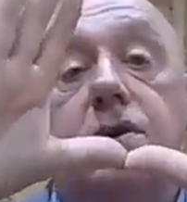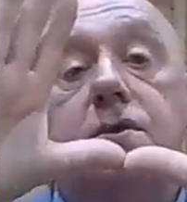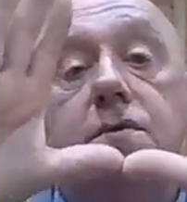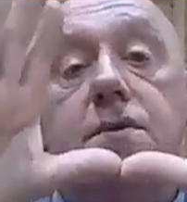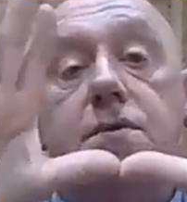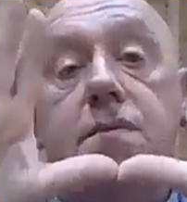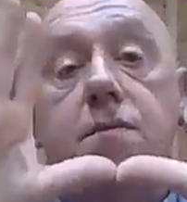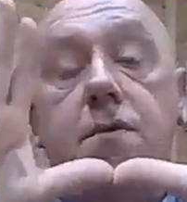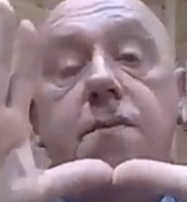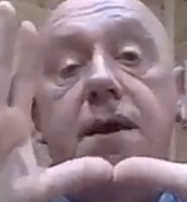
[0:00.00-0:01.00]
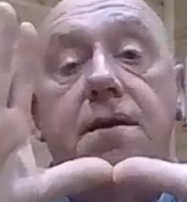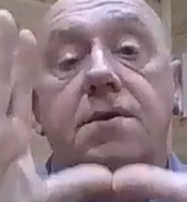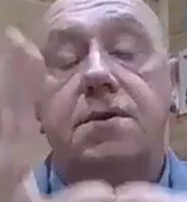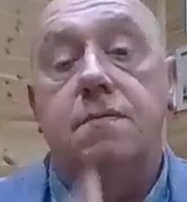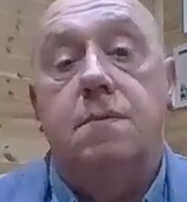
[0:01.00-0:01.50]
you do it, the more
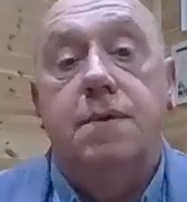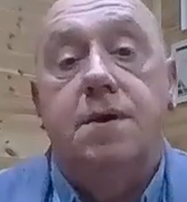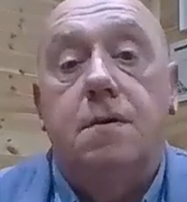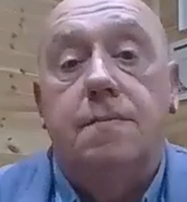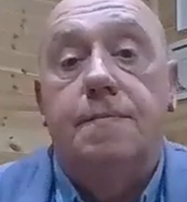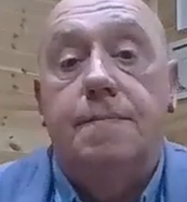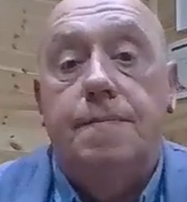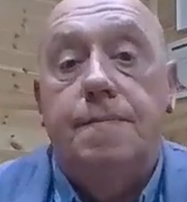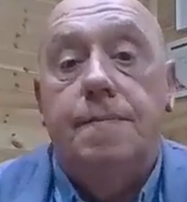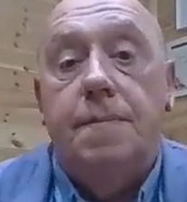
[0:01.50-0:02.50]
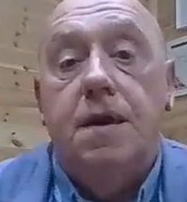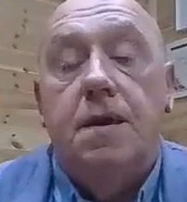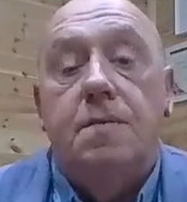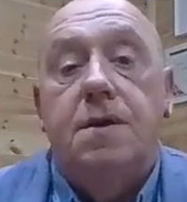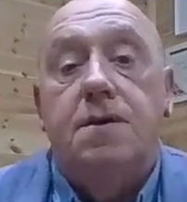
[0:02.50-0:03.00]
balanced it will become.
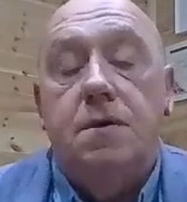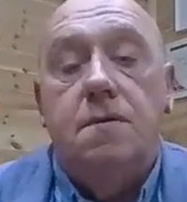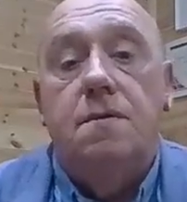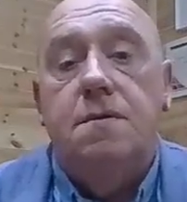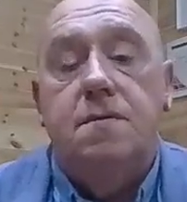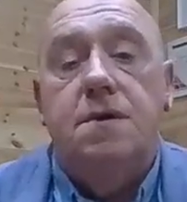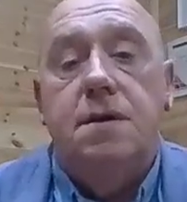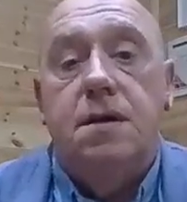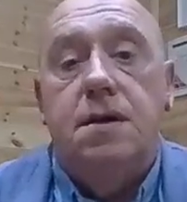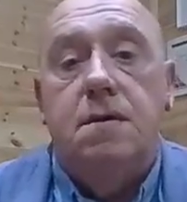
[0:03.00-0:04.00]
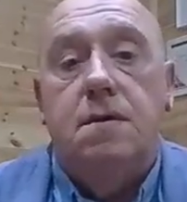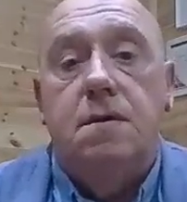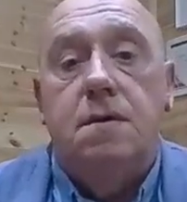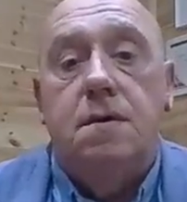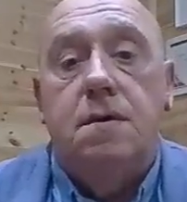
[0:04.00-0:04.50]
Because ultimately,
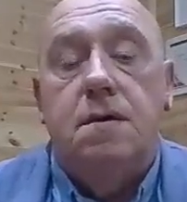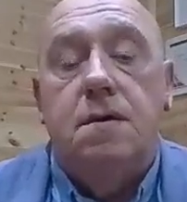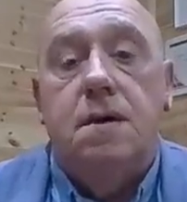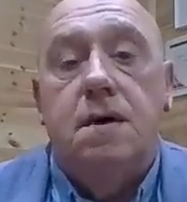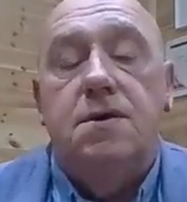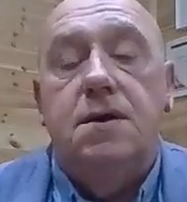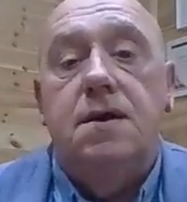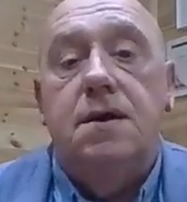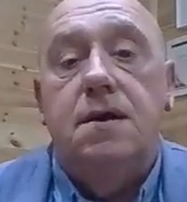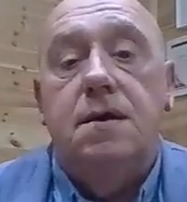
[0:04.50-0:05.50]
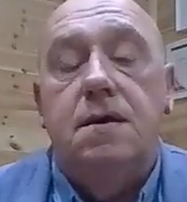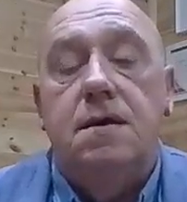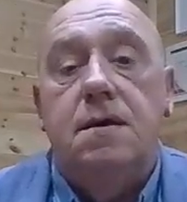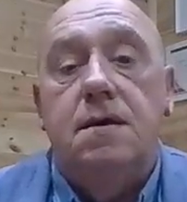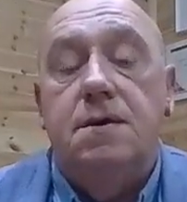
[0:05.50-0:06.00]
anxiety
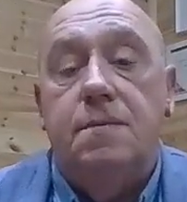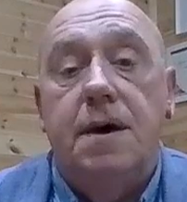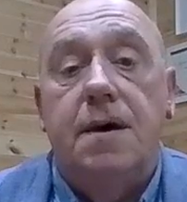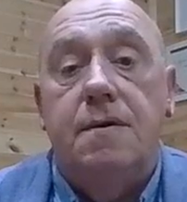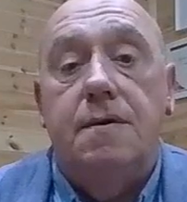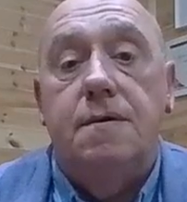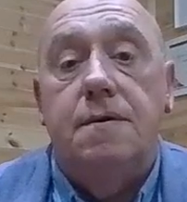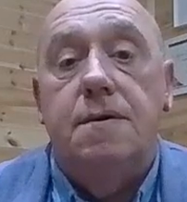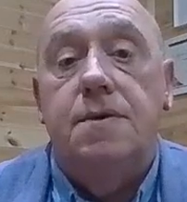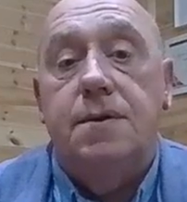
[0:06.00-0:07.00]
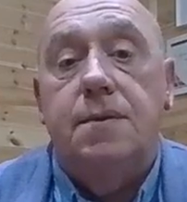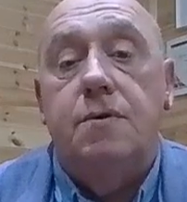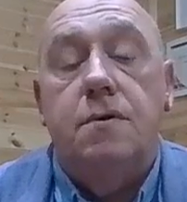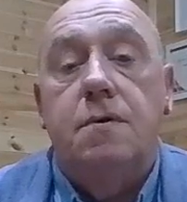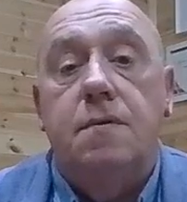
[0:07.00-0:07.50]
is a pattern. It's a
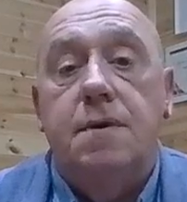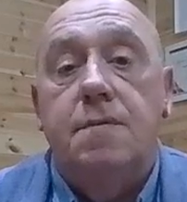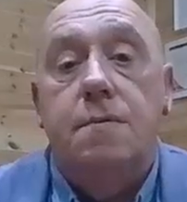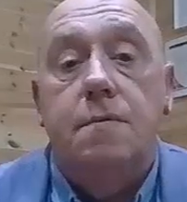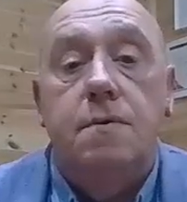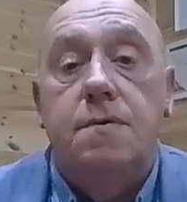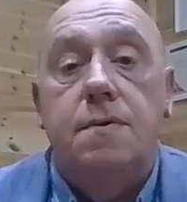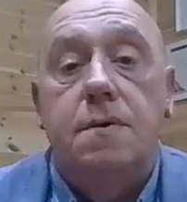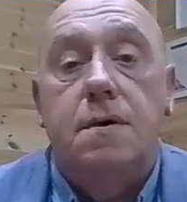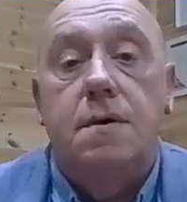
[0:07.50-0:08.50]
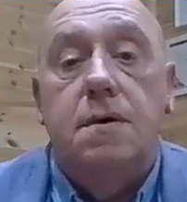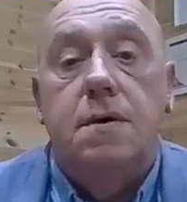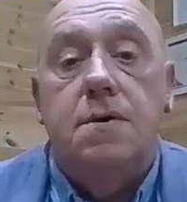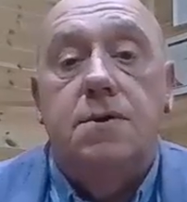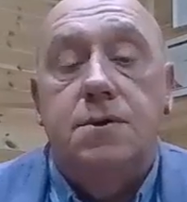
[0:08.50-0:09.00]
program that we run.
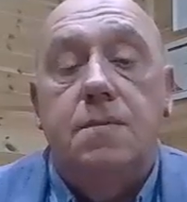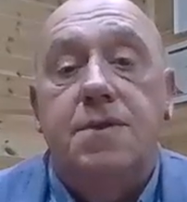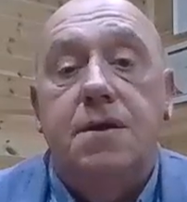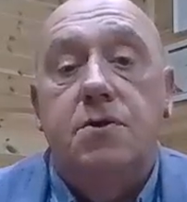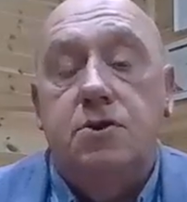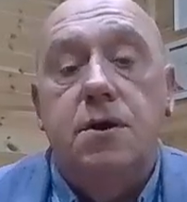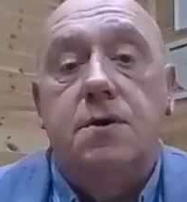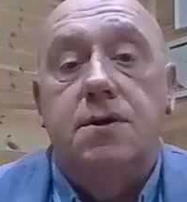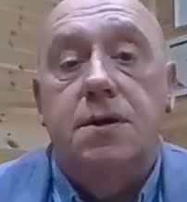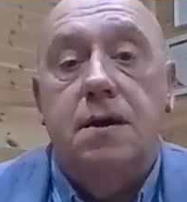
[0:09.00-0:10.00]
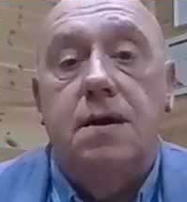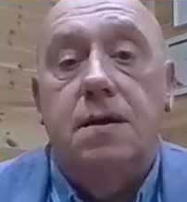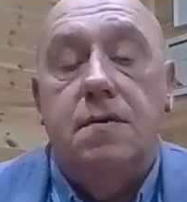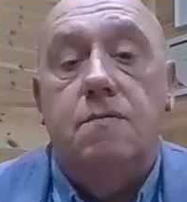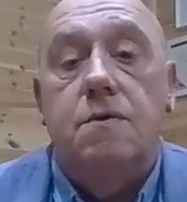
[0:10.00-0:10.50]
Something triggers it
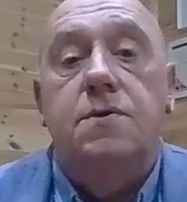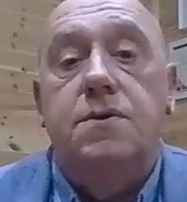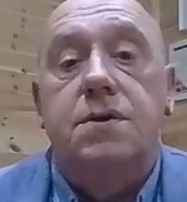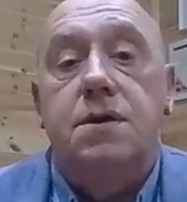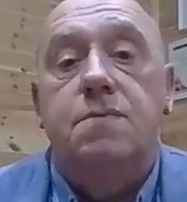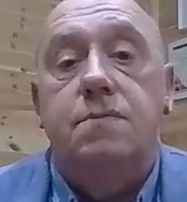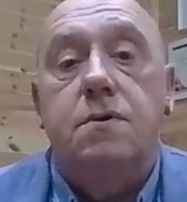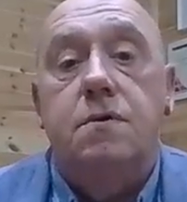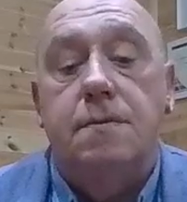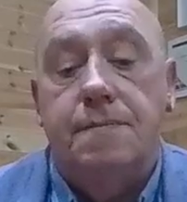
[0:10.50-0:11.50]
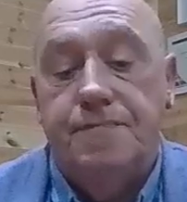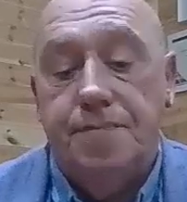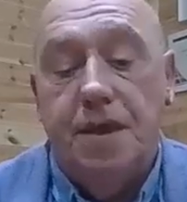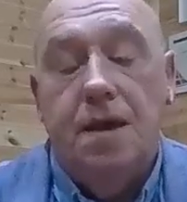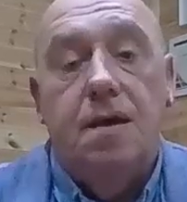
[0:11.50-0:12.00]
and it runs this program.
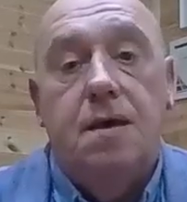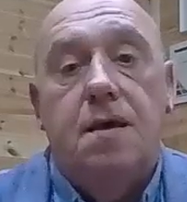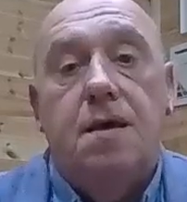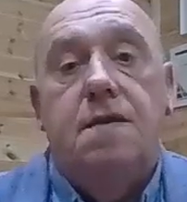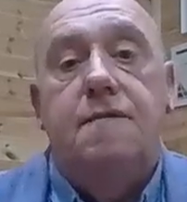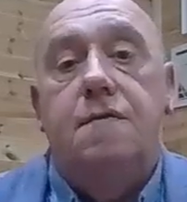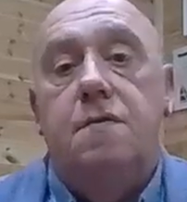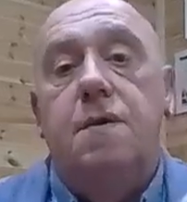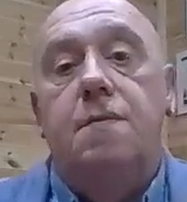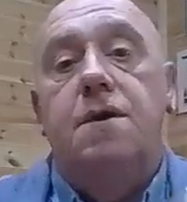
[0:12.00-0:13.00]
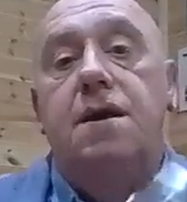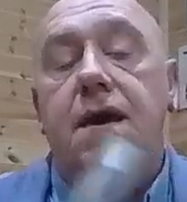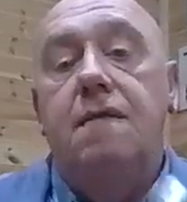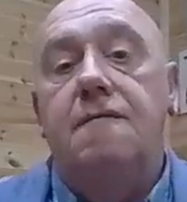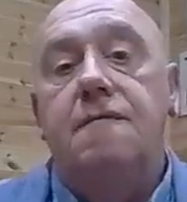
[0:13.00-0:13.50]
And if you remember
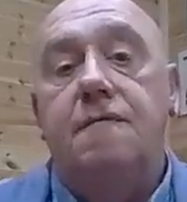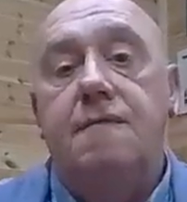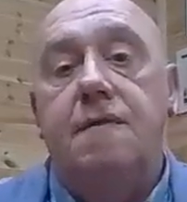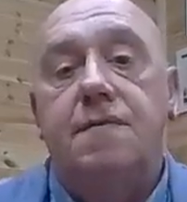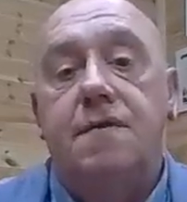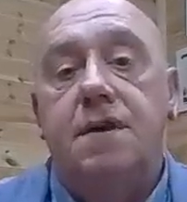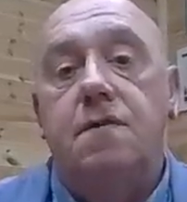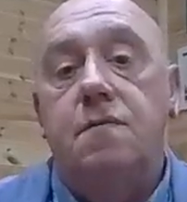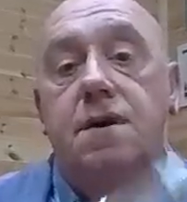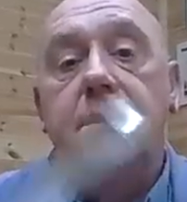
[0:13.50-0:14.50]
again from the first video,